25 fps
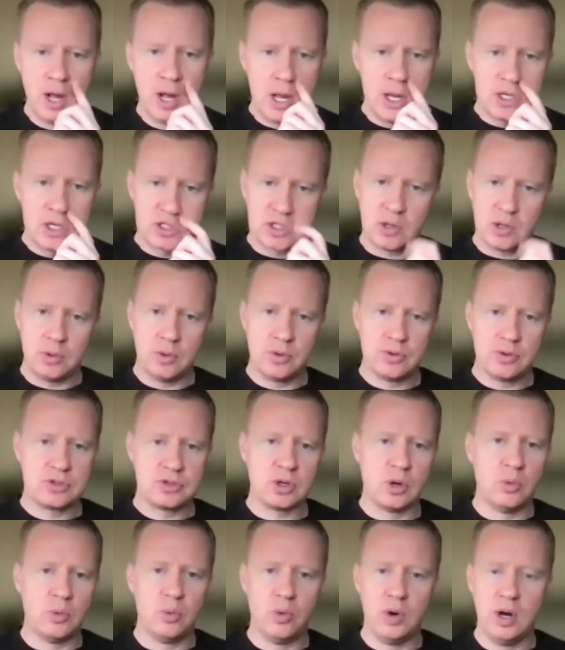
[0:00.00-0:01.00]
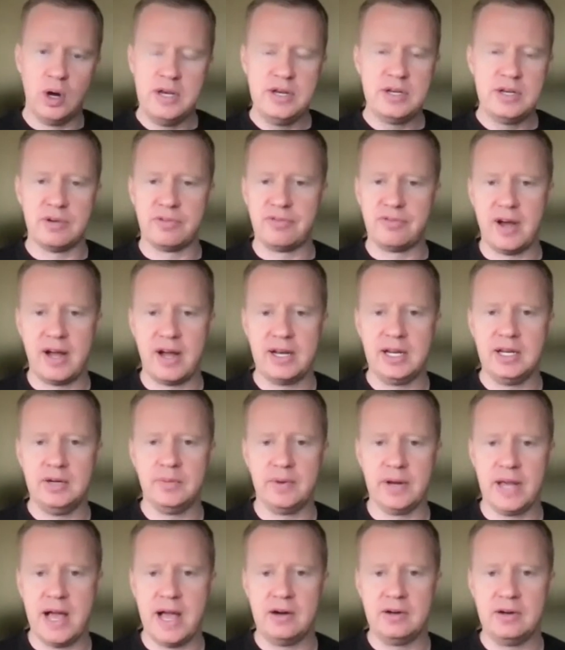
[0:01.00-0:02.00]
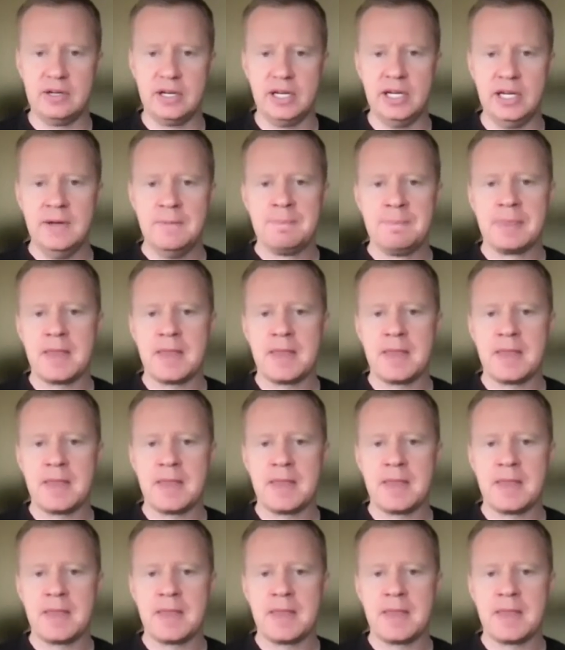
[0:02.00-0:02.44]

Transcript: So one, defining reality.